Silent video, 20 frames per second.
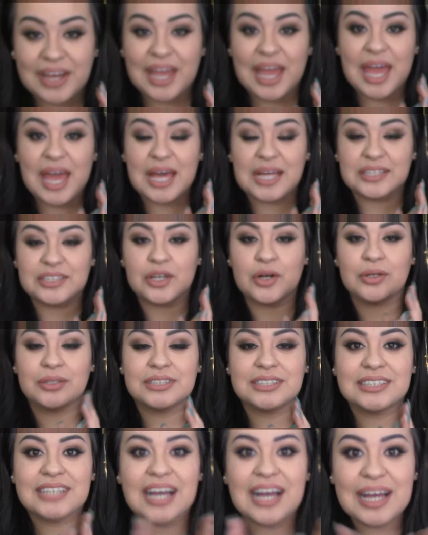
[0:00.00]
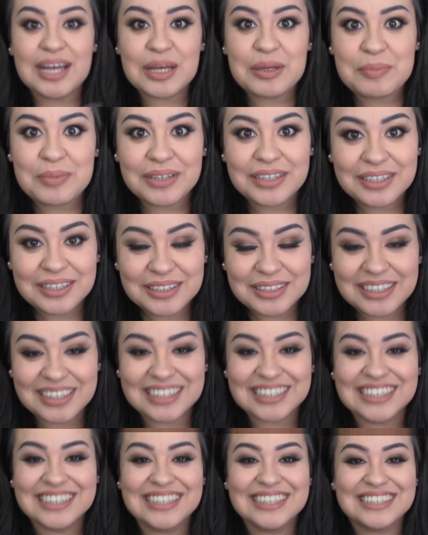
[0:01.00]
hand all the time,
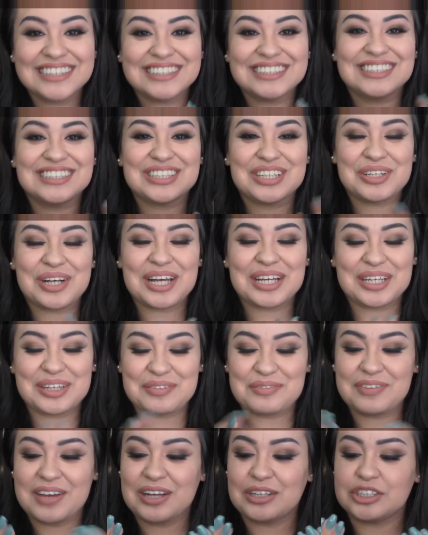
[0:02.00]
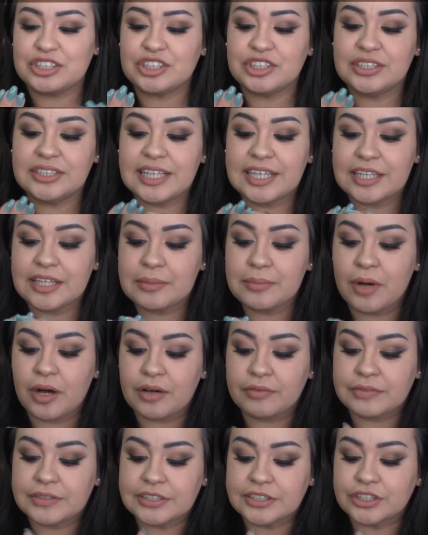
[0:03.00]
so I can vouch. To take them
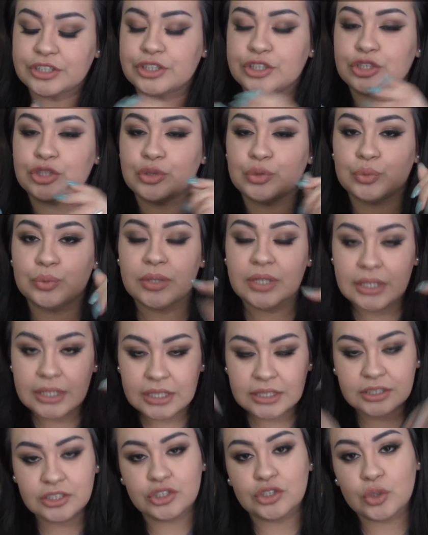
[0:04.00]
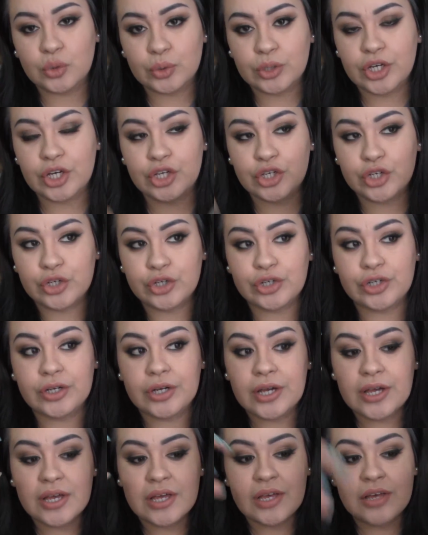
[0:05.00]
off easier, you soak your
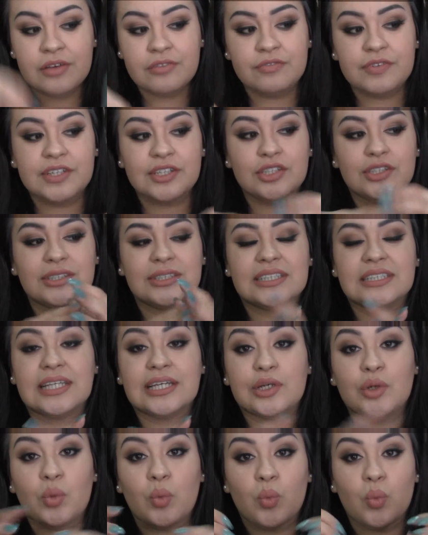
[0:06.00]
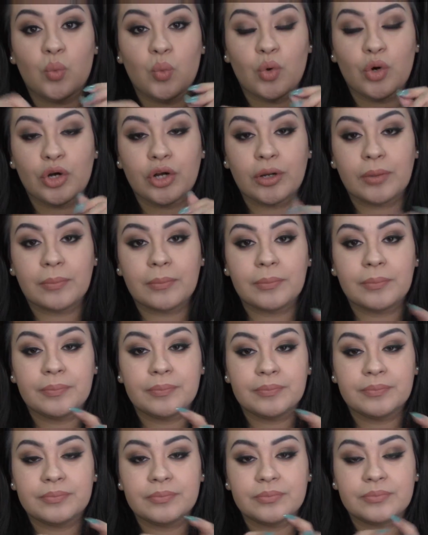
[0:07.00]
fingers in like warm,
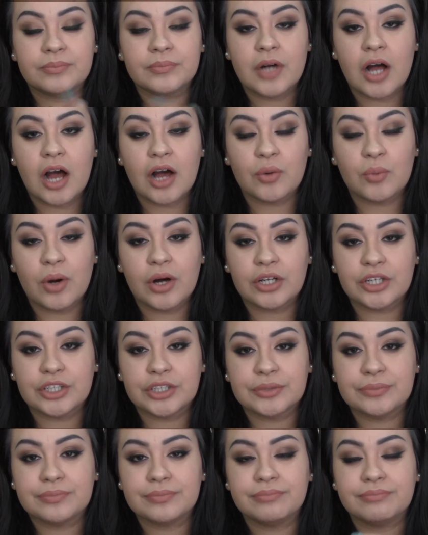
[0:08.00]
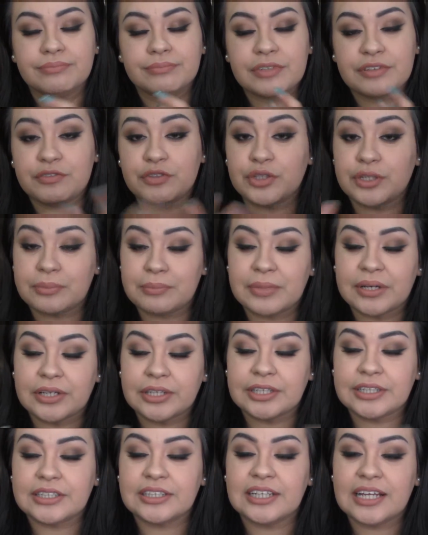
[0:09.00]
hot water, if you can bear
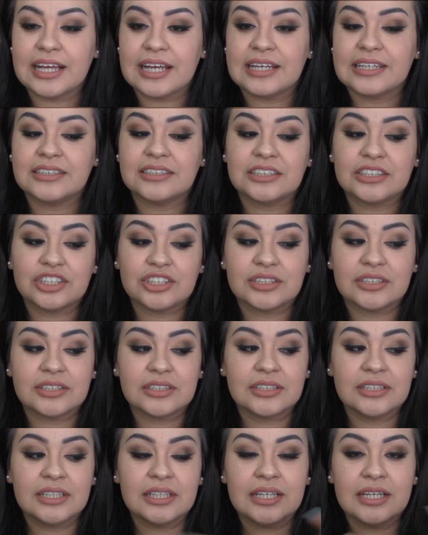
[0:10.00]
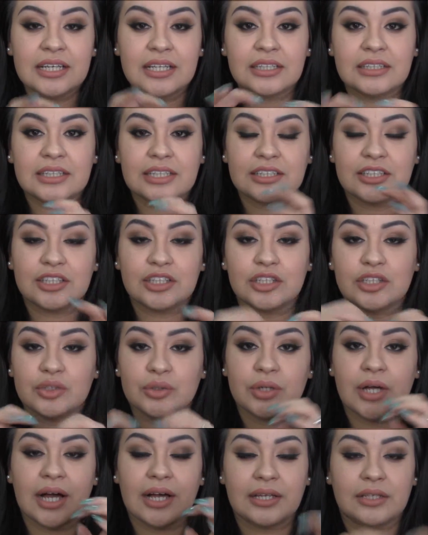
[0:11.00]
it, and just let the glue
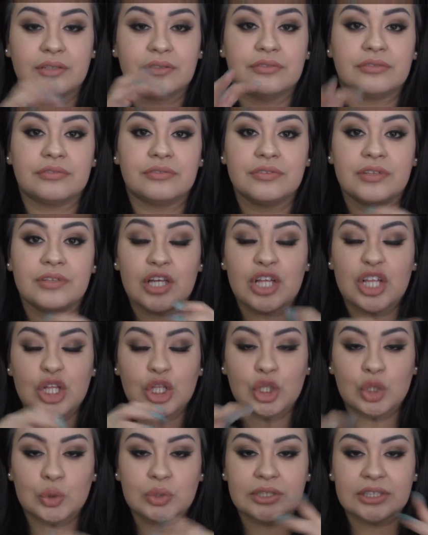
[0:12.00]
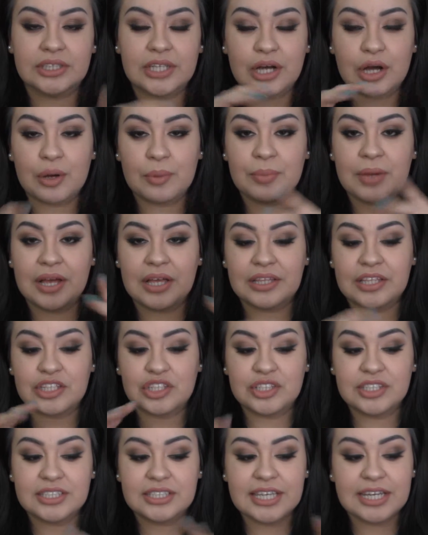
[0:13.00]
kind of loosen up, and then you
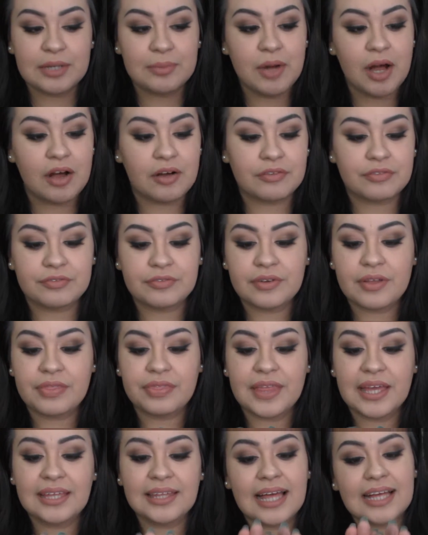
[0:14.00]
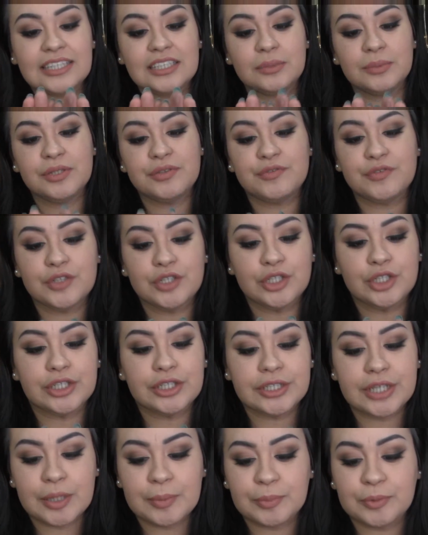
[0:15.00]
can take them off. They last me for a
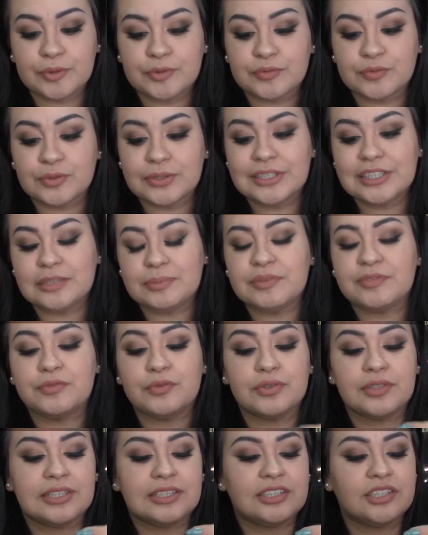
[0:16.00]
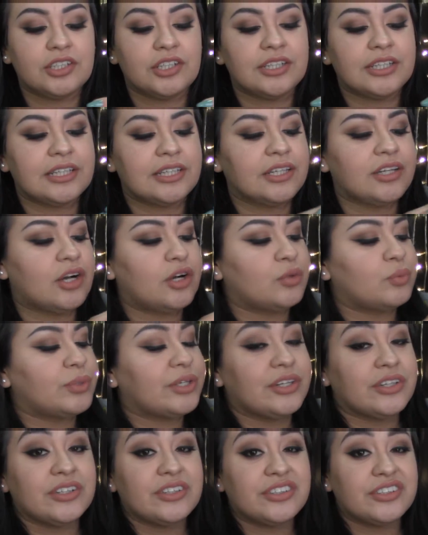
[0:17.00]
good couple of weeks before they start getting all
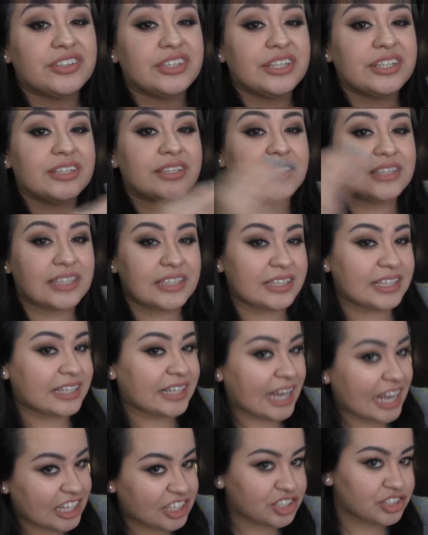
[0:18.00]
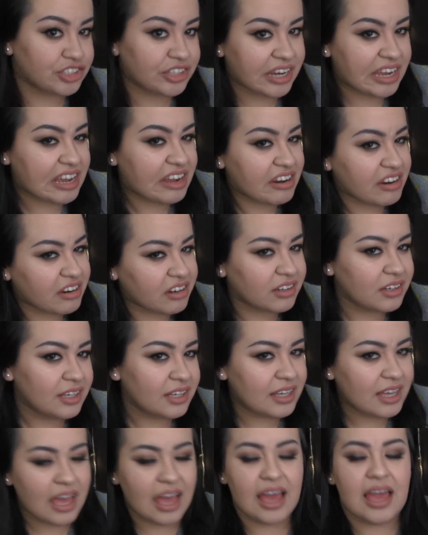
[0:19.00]
weird underneath and then they catch your hair.
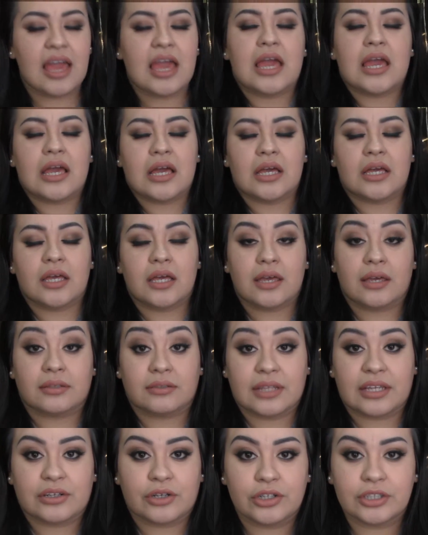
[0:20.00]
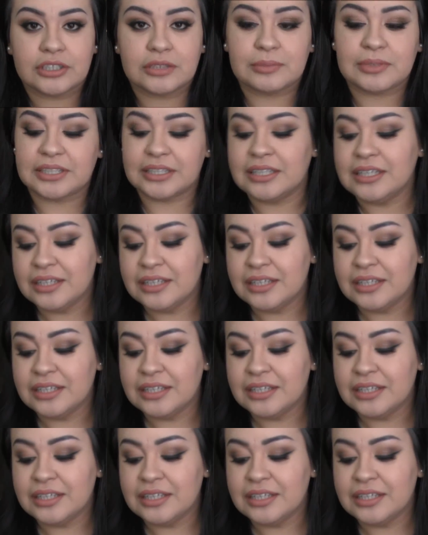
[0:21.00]
That irks me.